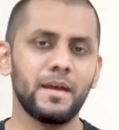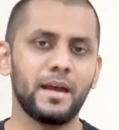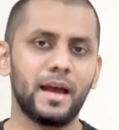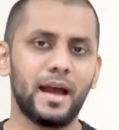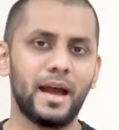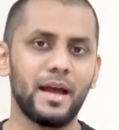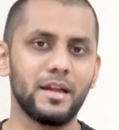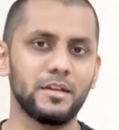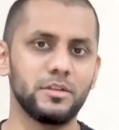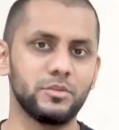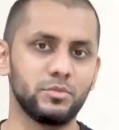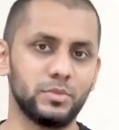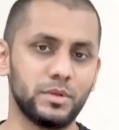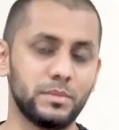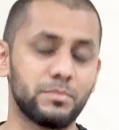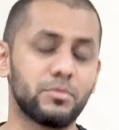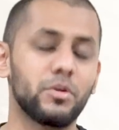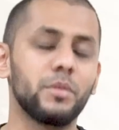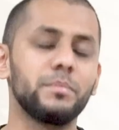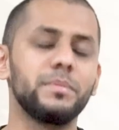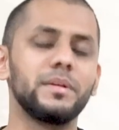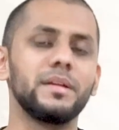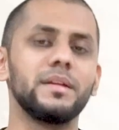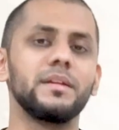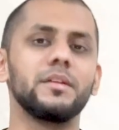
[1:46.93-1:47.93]
And we'll
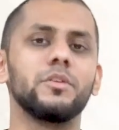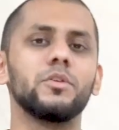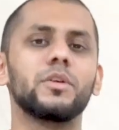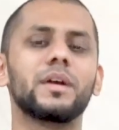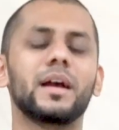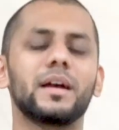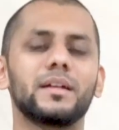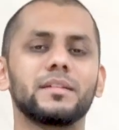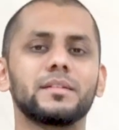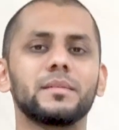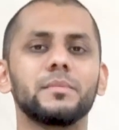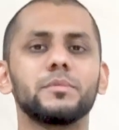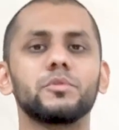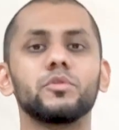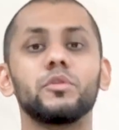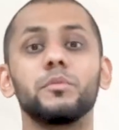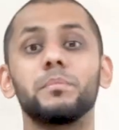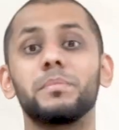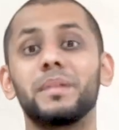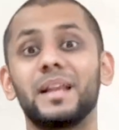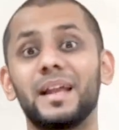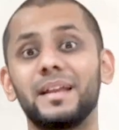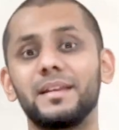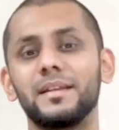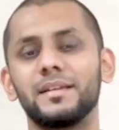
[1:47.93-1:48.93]
probably look at some sort
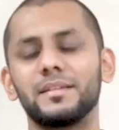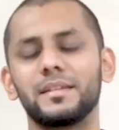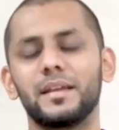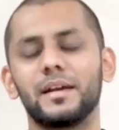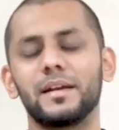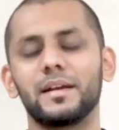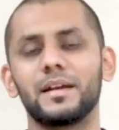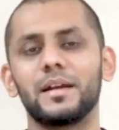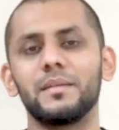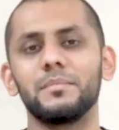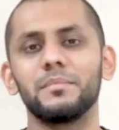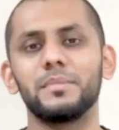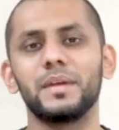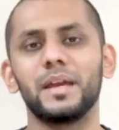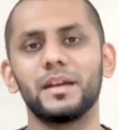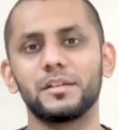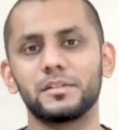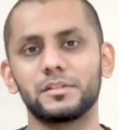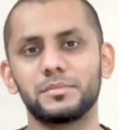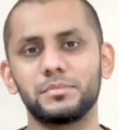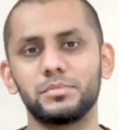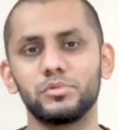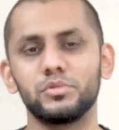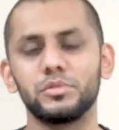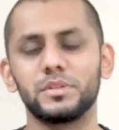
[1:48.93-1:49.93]
of planning that can be
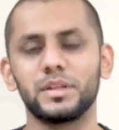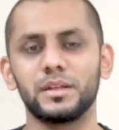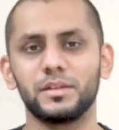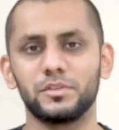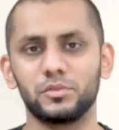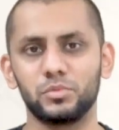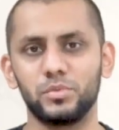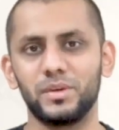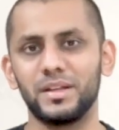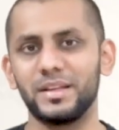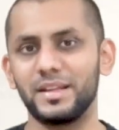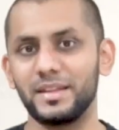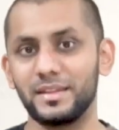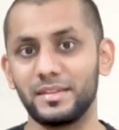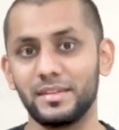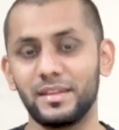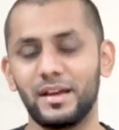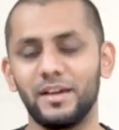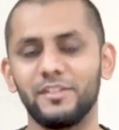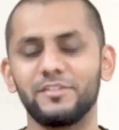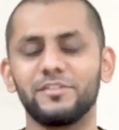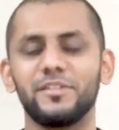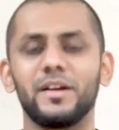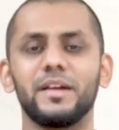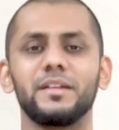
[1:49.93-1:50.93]
explored as well in
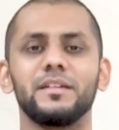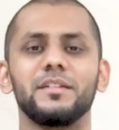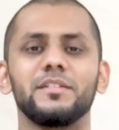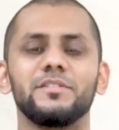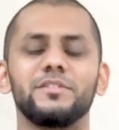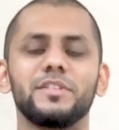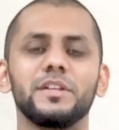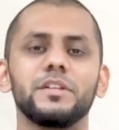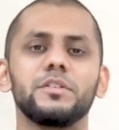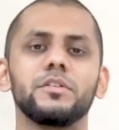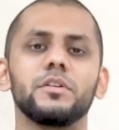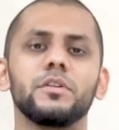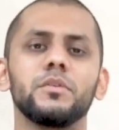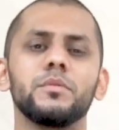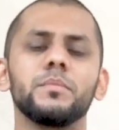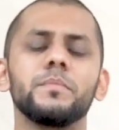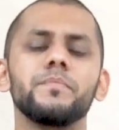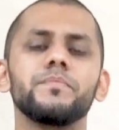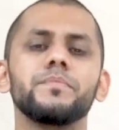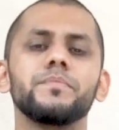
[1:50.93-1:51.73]
that final video.